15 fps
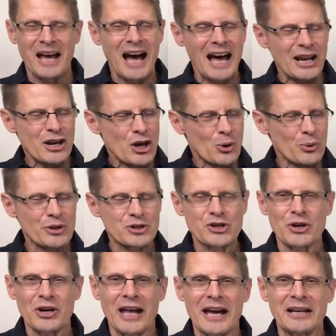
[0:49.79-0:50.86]
I know that
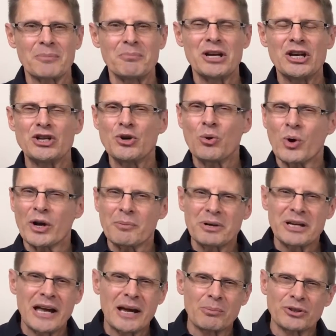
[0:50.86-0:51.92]
you're like me. You want to
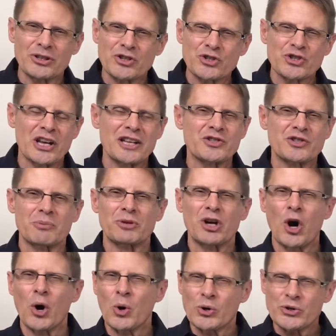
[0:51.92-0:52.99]
be able to set some
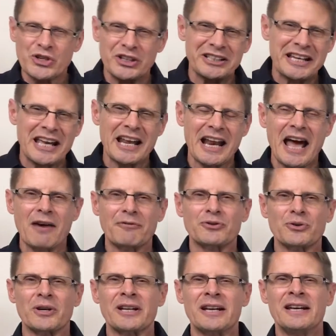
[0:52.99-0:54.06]
goals and get
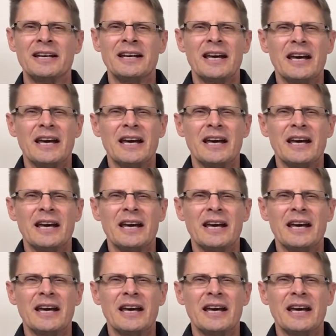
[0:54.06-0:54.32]
after it,